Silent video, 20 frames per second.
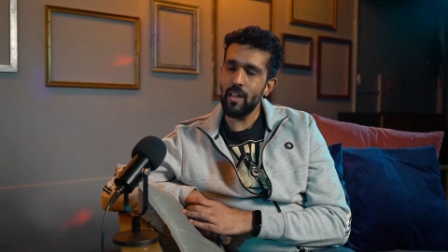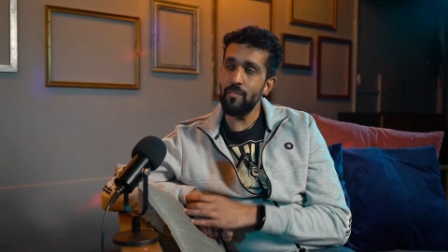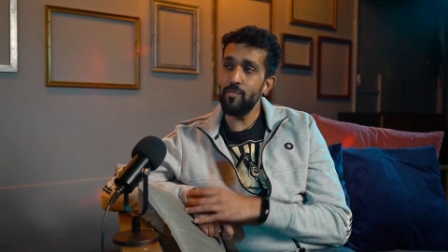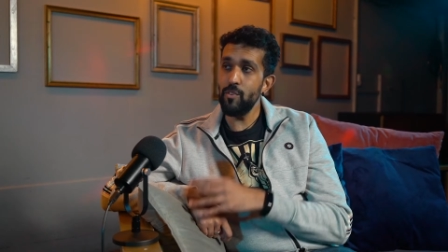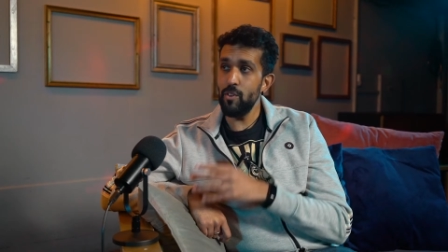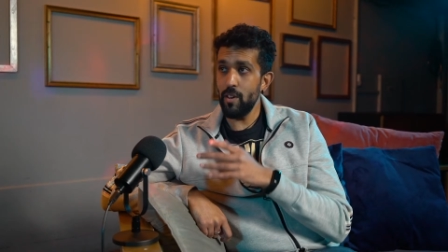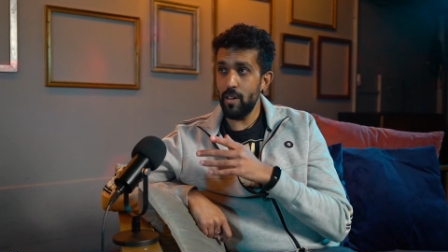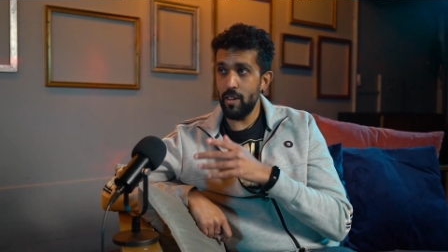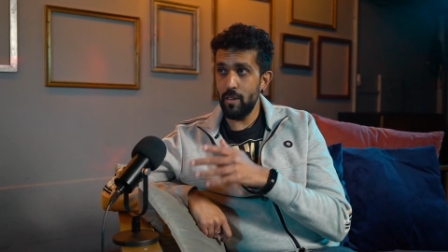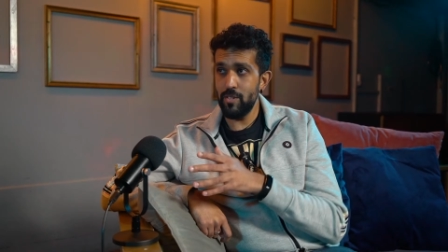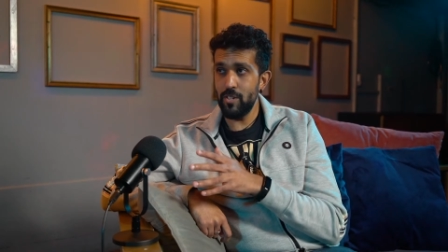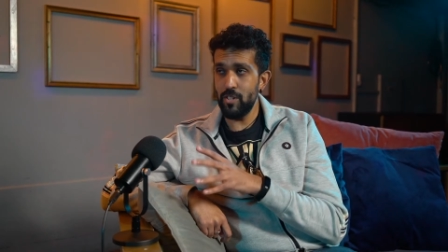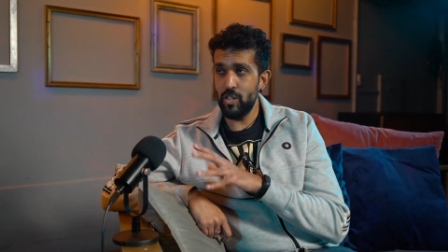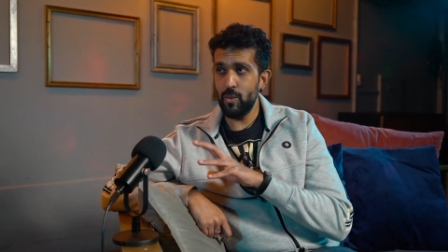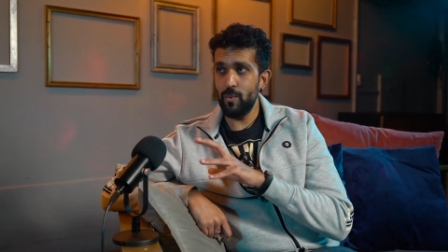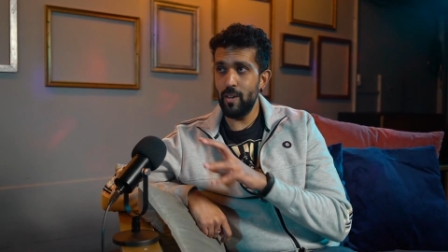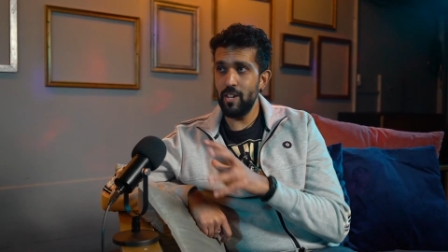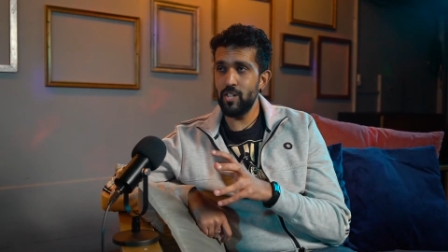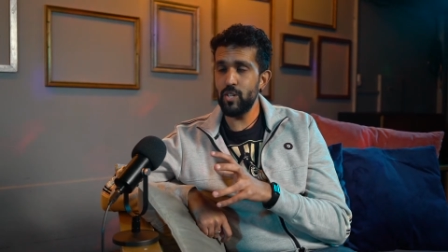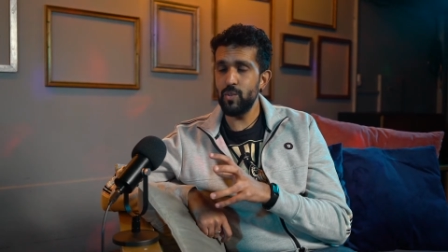Have you had a
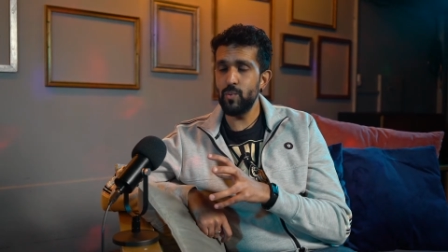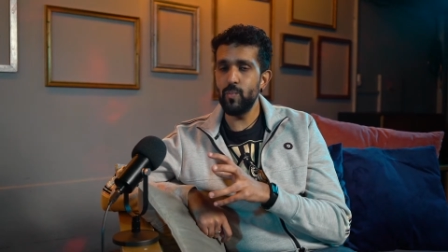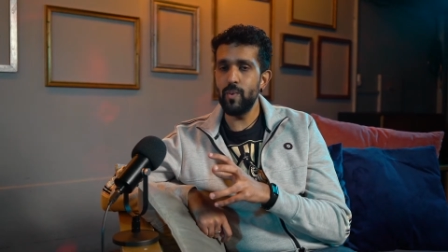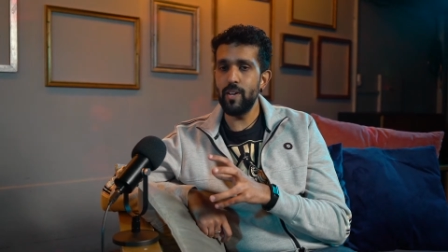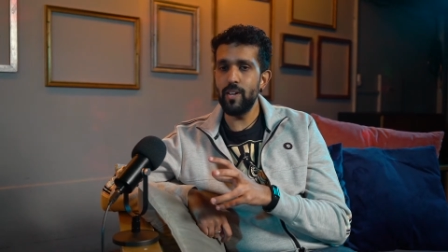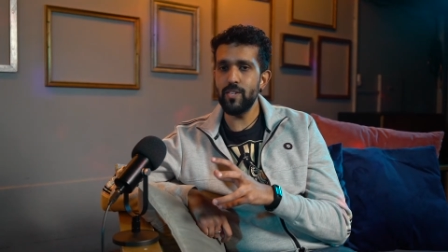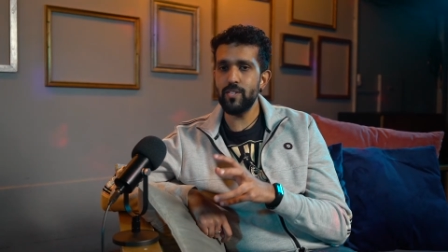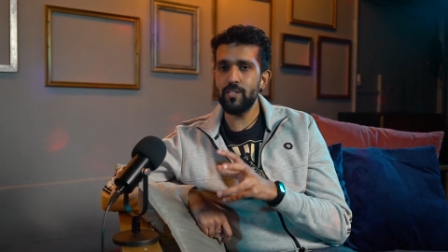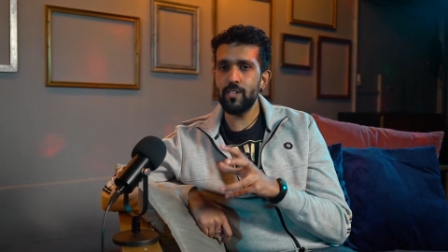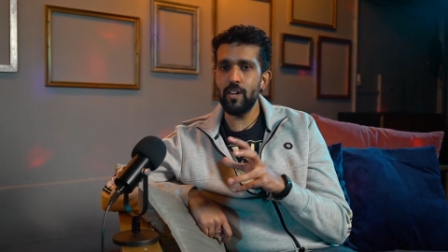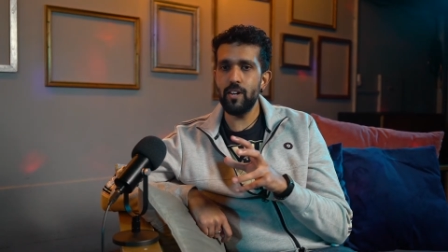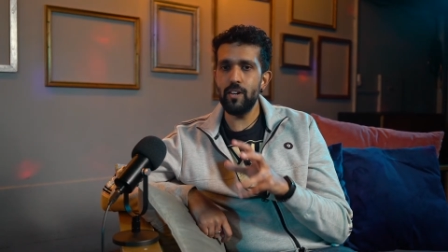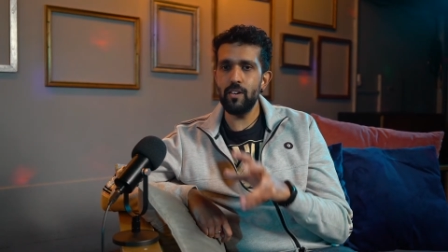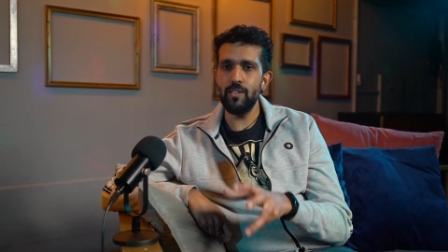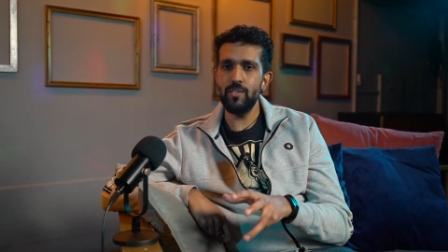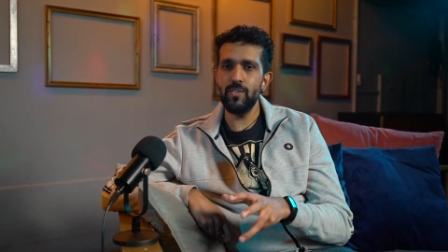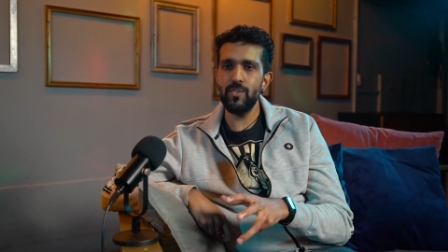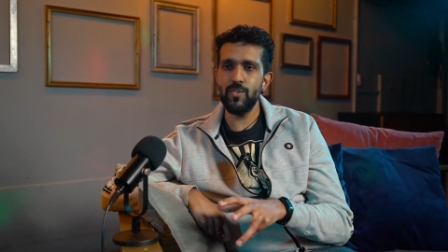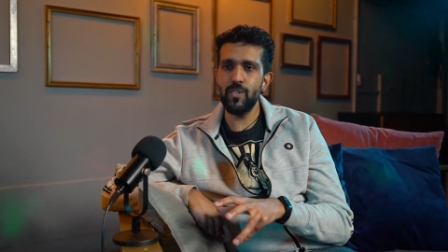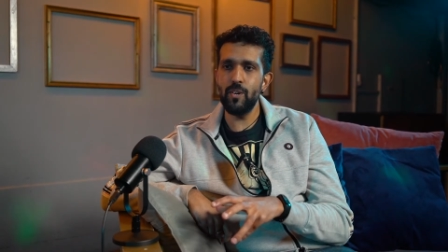situation where it's cut
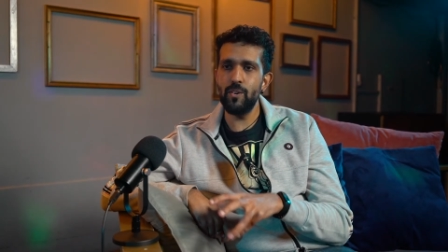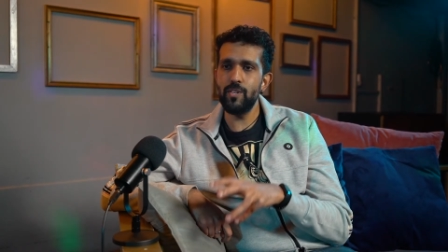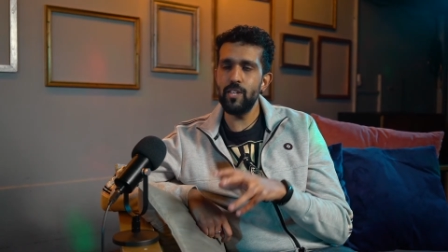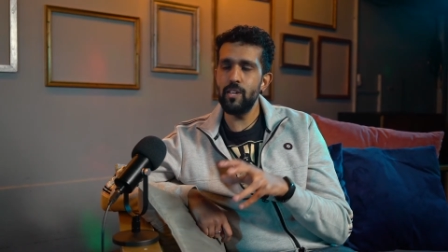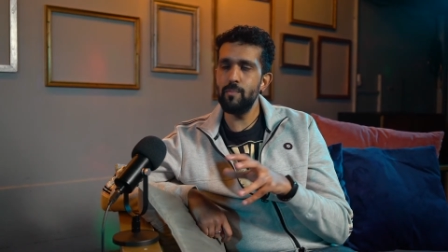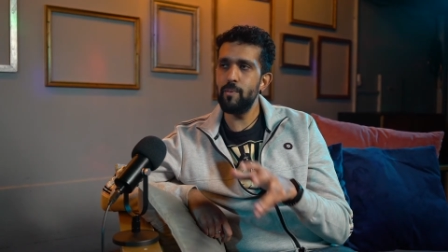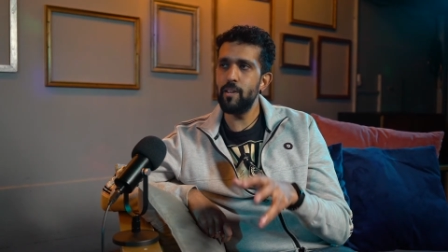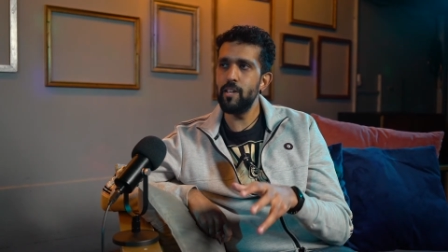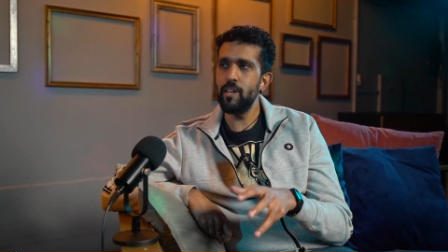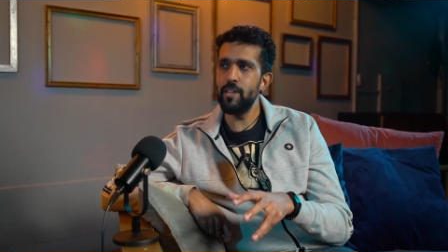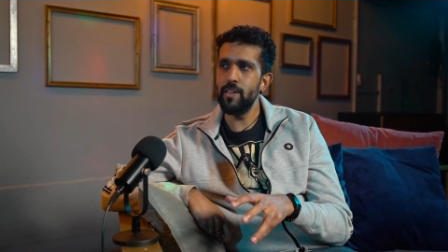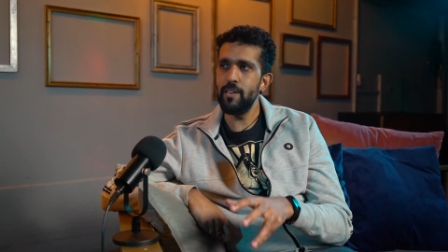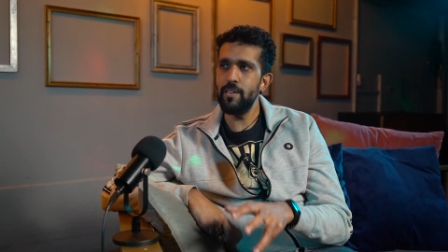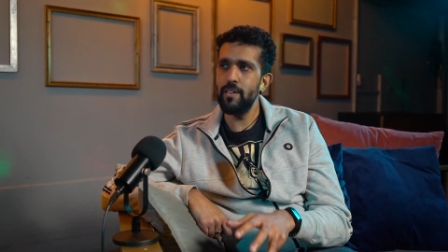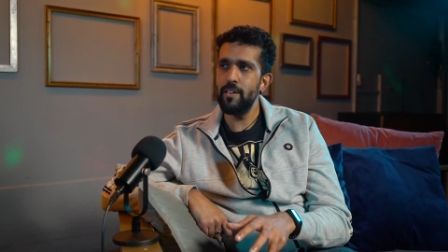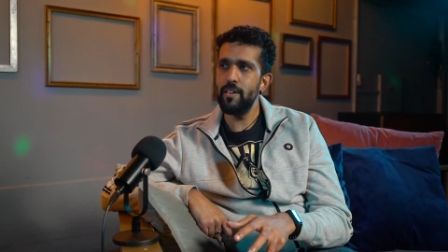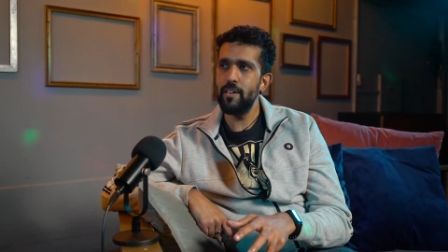so deeply in